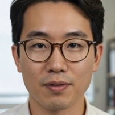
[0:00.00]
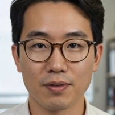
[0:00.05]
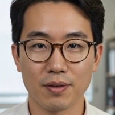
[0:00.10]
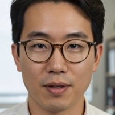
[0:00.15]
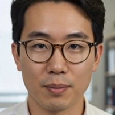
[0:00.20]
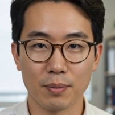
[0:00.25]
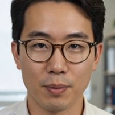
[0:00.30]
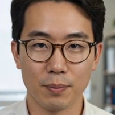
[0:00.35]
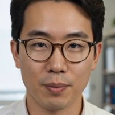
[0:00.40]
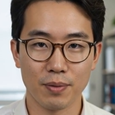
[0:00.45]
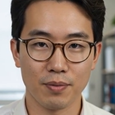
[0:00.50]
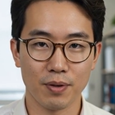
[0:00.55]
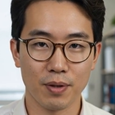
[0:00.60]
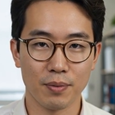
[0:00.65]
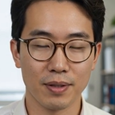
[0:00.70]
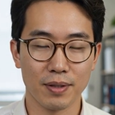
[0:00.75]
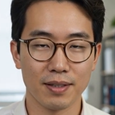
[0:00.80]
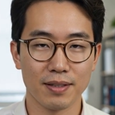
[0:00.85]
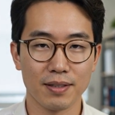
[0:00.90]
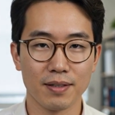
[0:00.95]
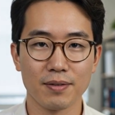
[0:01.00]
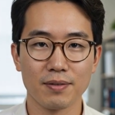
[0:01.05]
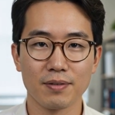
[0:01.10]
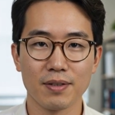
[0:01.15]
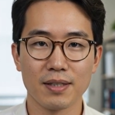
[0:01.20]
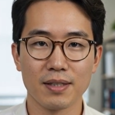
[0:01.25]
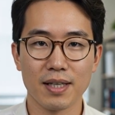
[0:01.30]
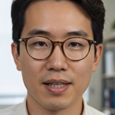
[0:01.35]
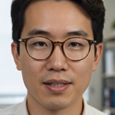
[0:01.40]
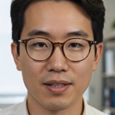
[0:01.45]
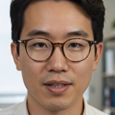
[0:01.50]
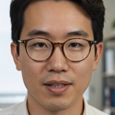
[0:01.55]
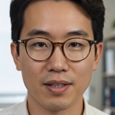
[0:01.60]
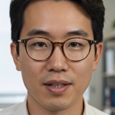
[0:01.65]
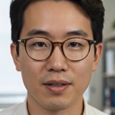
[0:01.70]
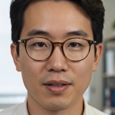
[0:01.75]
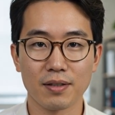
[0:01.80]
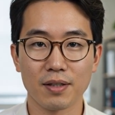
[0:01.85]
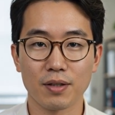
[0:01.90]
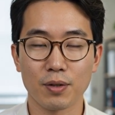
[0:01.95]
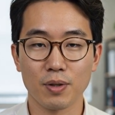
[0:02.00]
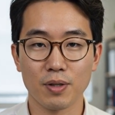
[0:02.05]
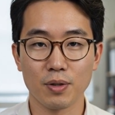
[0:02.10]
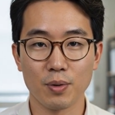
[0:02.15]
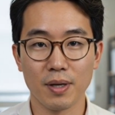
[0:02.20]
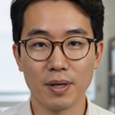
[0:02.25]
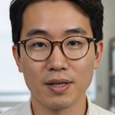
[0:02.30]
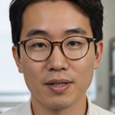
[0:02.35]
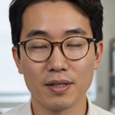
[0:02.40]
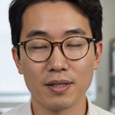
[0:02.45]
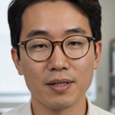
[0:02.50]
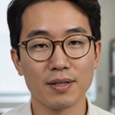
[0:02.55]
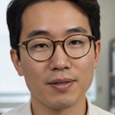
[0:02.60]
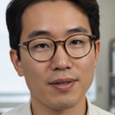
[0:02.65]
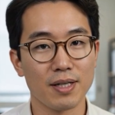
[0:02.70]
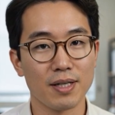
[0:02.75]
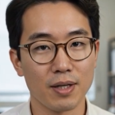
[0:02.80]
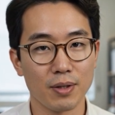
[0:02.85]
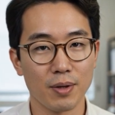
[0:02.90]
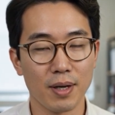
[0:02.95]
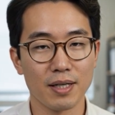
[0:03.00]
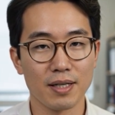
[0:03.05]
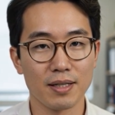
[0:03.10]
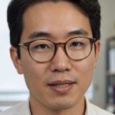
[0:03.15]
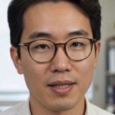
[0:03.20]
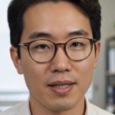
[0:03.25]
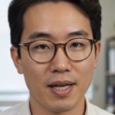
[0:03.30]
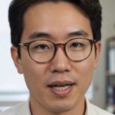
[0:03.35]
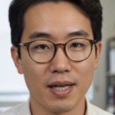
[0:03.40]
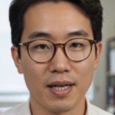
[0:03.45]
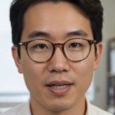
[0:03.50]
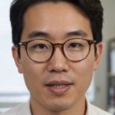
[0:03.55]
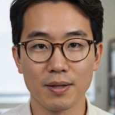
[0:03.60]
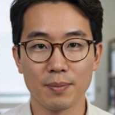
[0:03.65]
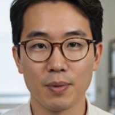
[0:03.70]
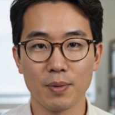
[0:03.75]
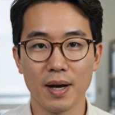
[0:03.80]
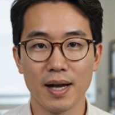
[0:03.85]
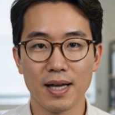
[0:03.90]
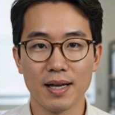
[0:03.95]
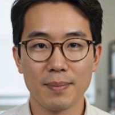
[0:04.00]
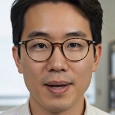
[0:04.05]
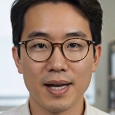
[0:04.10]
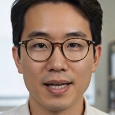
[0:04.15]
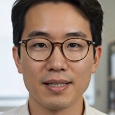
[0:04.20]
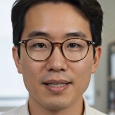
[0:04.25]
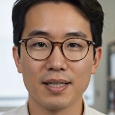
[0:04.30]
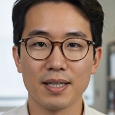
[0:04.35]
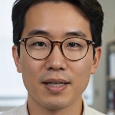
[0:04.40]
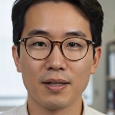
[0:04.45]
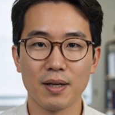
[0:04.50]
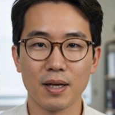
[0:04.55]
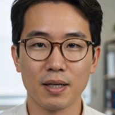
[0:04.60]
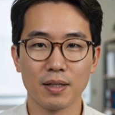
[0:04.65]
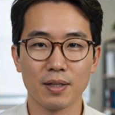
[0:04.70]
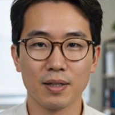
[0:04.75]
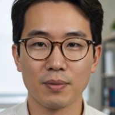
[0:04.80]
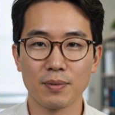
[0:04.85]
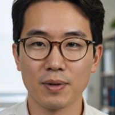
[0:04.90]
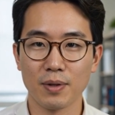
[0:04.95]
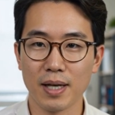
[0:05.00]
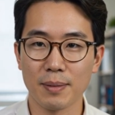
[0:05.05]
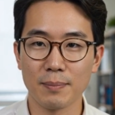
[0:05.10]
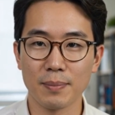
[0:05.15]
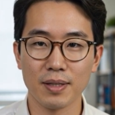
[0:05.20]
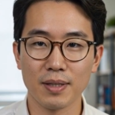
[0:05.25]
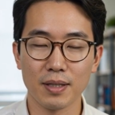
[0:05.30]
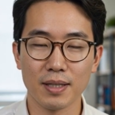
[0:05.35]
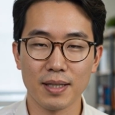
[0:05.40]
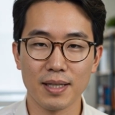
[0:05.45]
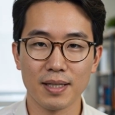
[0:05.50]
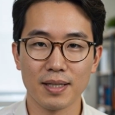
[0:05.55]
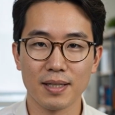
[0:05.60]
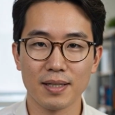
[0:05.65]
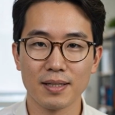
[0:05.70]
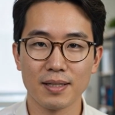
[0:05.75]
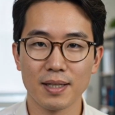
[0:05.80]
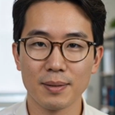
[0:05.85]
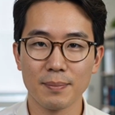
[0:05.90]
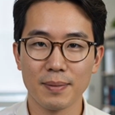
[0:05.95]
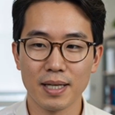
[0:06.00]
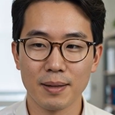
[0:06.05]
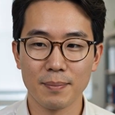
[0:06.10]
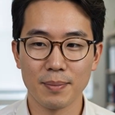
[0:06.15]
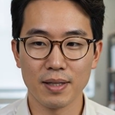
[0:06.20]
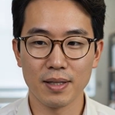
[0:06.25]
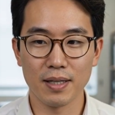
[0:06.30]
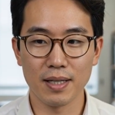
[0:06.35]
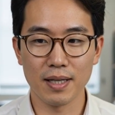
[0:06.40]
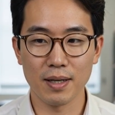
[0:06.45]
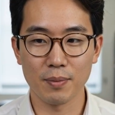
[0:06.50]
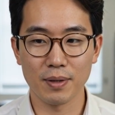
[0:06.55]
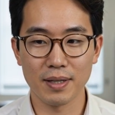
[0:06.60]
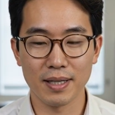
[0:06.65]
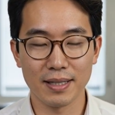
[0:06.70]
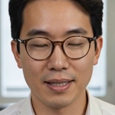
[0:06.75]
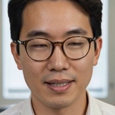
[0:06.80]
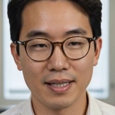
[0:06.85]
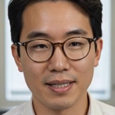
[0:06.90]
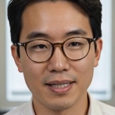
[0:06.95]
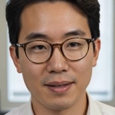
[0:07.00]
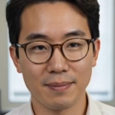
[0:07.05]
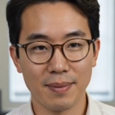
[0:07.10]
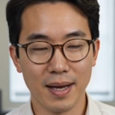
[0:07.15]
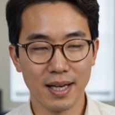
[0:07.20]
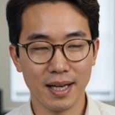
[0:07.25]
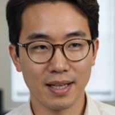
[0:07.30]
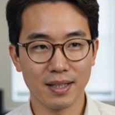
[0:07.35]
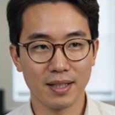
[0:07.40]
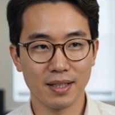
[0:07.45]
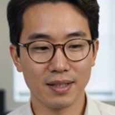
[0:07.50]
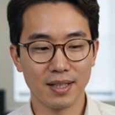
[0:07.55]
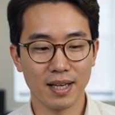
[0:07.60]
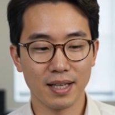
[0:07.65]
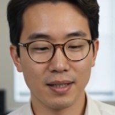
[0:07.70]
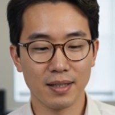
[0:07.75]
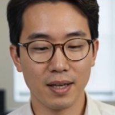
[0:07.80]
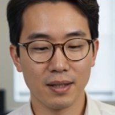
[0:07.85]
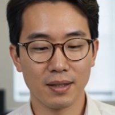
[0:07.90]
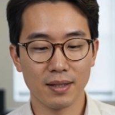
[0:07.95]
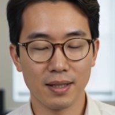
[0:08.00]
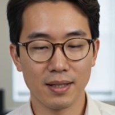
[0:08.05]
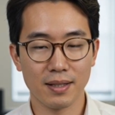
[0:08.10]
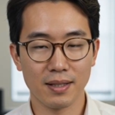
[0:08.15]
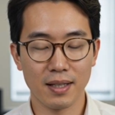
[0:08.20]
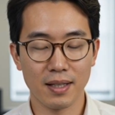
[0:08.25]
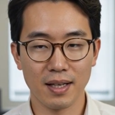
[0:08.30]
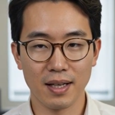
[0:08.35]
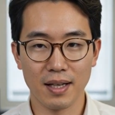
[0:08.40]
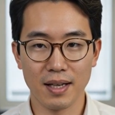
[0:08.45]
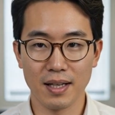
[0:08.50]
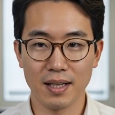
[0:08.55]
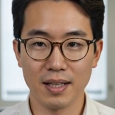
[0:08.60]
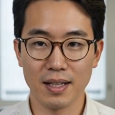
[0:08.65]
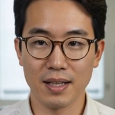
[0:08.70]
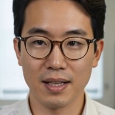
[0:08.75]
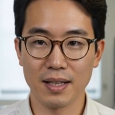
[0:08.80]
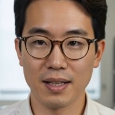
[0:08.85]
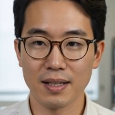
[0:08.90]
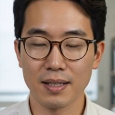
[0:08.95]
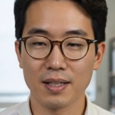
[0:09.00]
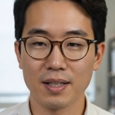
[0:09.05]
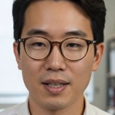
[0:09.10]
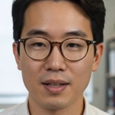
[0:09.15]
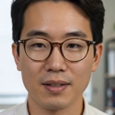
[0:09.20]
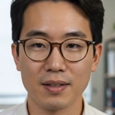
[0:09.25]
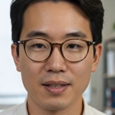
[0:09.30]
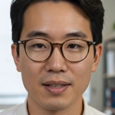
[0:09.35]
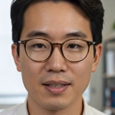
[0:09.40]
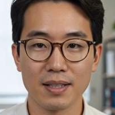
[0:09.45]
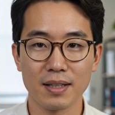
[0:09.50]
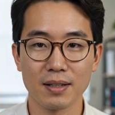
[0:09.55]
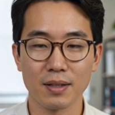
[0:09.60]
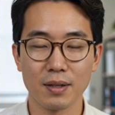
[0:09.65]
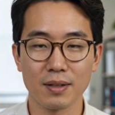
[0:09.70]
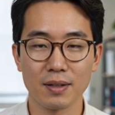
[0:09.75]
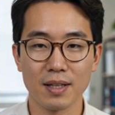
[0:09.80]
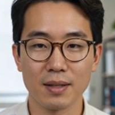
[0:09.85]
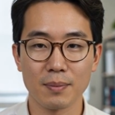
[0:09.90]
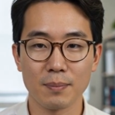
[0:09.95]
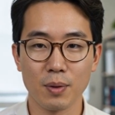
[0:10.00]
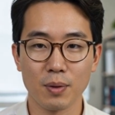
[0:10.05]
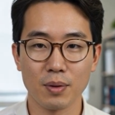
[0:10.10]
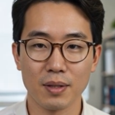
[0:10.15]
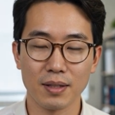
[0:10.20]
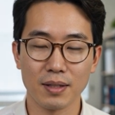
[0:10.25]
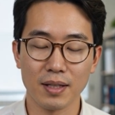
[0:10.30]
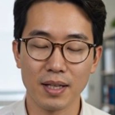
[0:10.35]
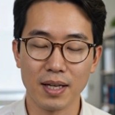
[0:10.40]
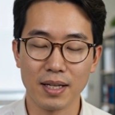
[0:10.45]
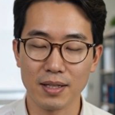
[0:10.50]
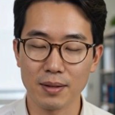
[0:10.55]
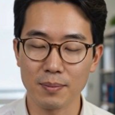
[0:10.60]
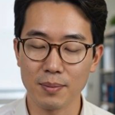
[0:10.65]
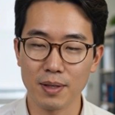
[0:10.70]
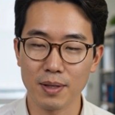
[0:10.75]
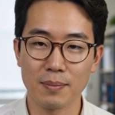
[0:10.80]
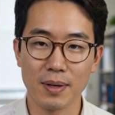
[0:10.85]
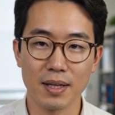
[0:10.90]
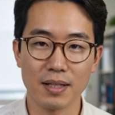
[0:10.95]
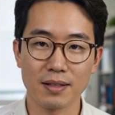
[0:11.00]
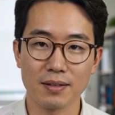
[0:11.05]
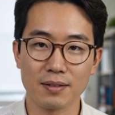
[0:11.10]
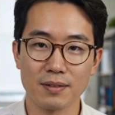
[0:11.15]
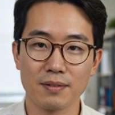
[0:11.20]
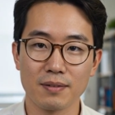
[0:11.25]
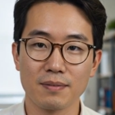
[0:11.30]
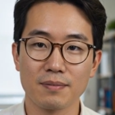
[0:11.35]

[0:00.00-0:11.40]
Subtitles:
thermal performance, attention shifted toward questions of integration, supply capacity, long-term reliability, and compatibility with existing packaging technologies. That shift signals an important change in perspective.